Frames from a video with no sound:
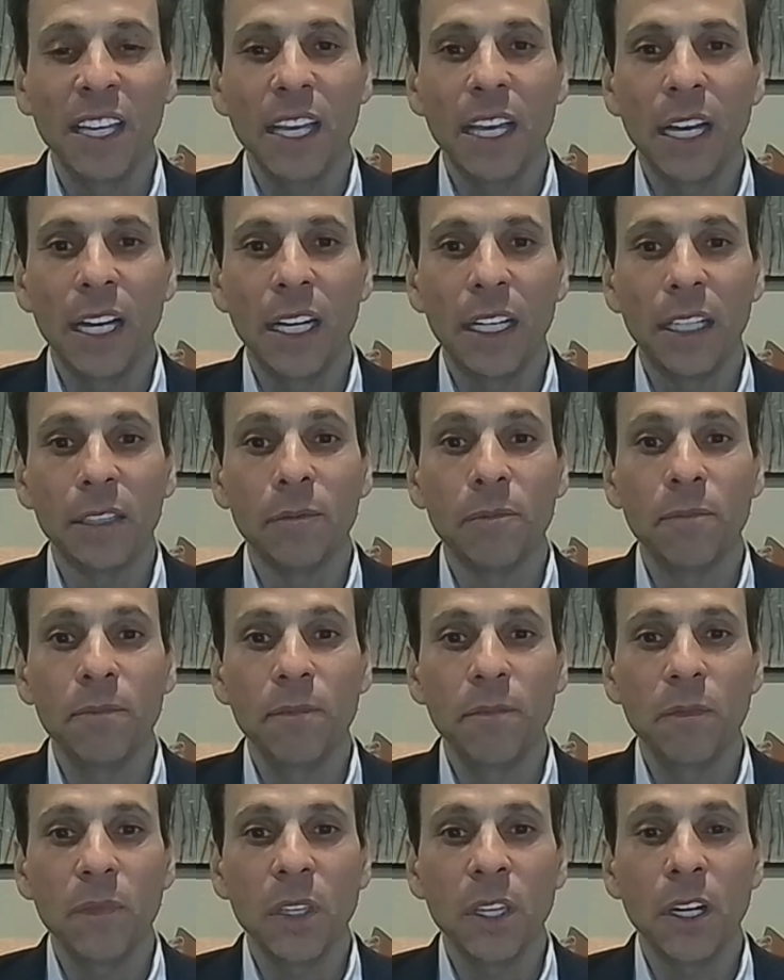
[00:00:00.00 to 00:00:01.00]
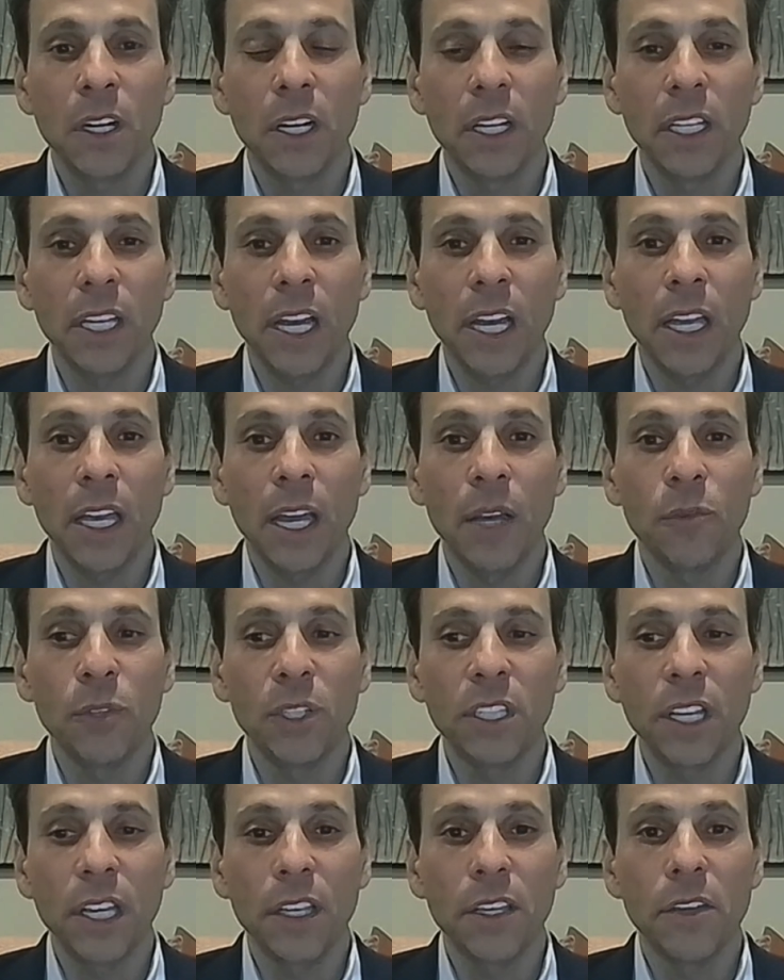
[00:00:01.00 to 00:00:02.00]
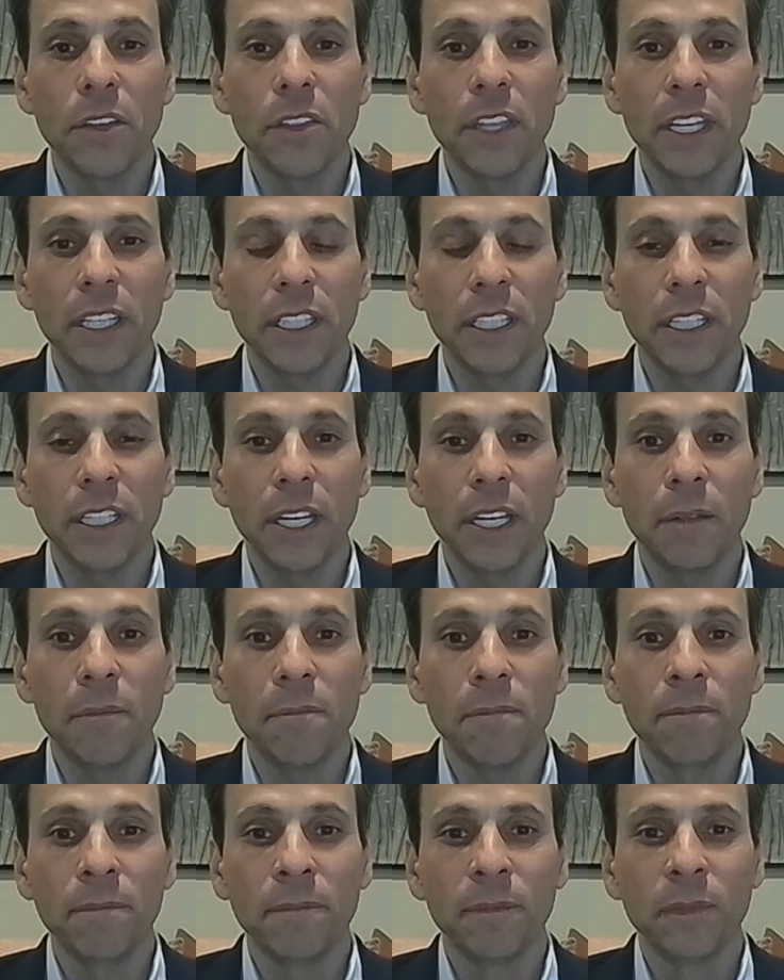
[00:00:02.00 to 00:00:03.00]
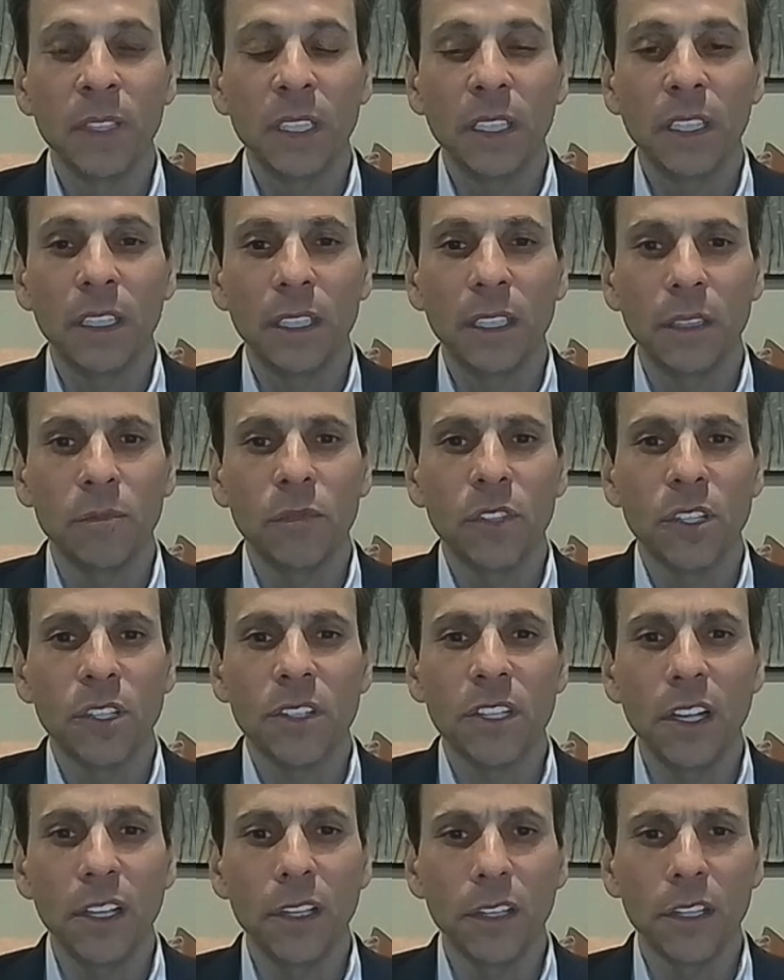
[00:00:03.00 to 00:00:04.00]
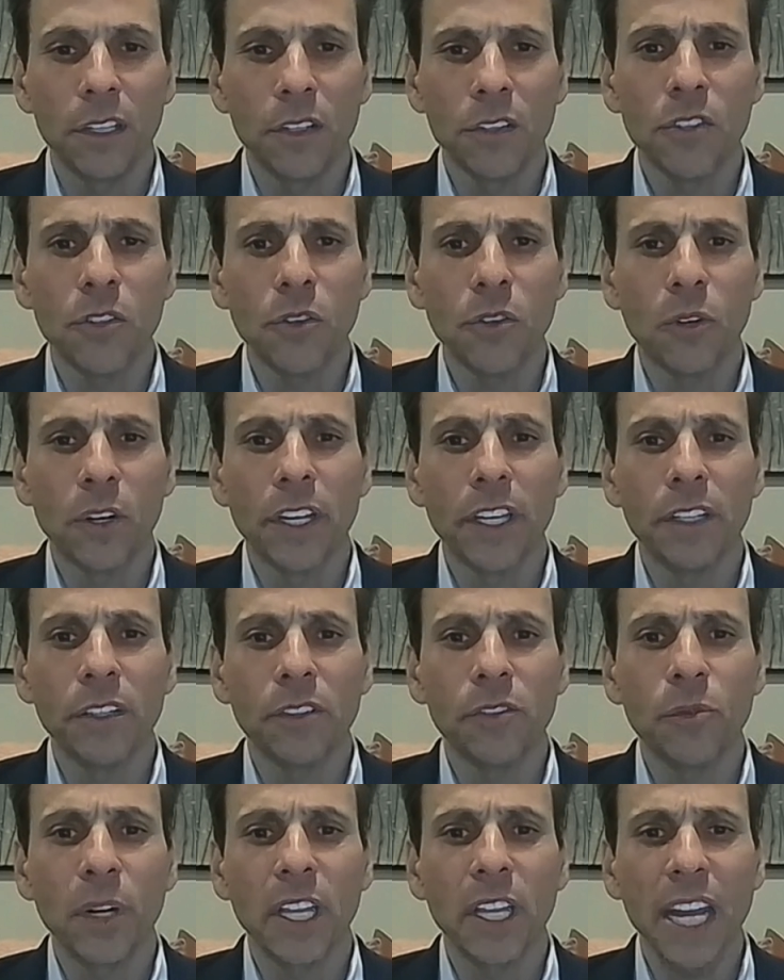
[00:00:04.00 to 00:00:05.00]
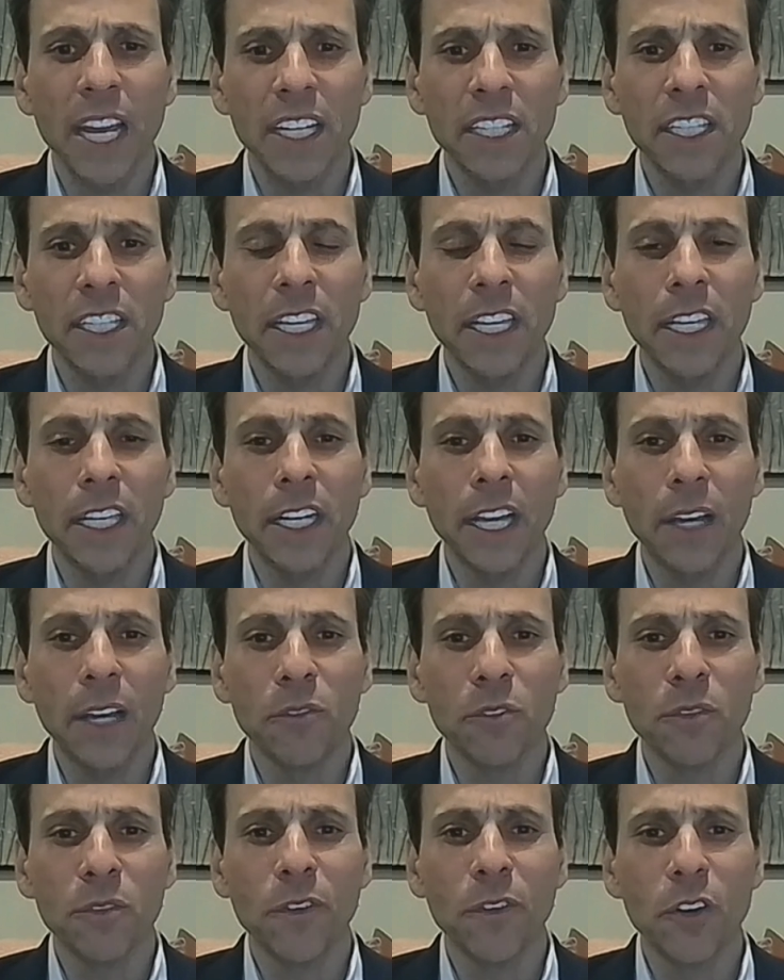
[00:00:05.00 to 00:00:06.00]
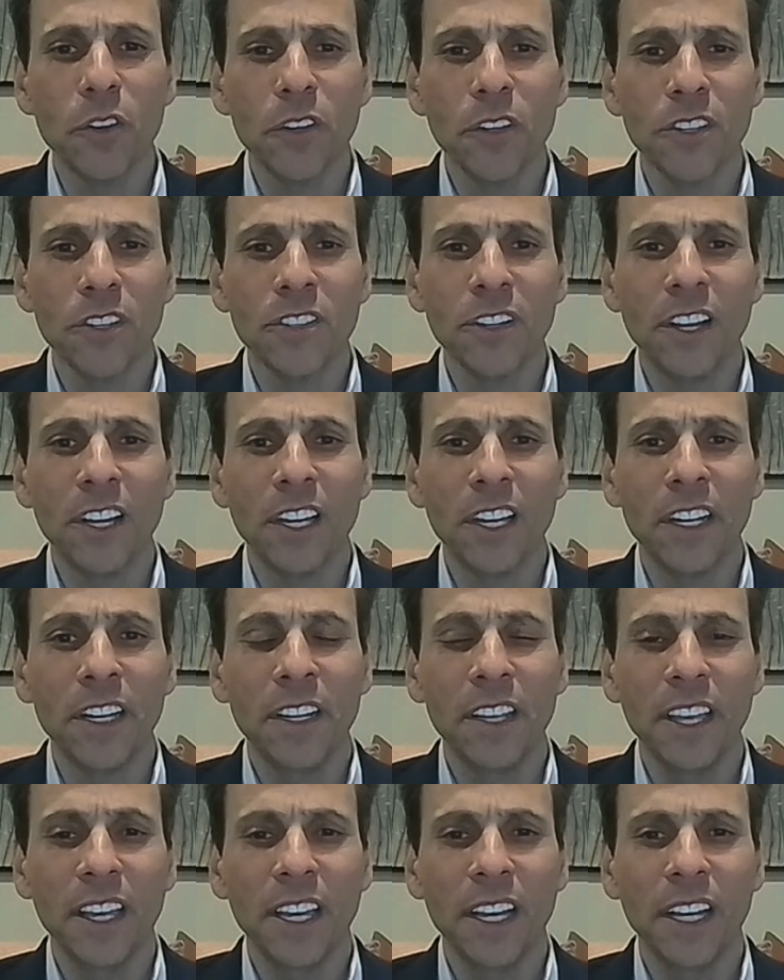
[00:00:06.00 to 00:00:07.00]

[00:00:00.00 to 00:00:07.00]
I would tell you that I'll just tell a little story. In 2019, I was focused on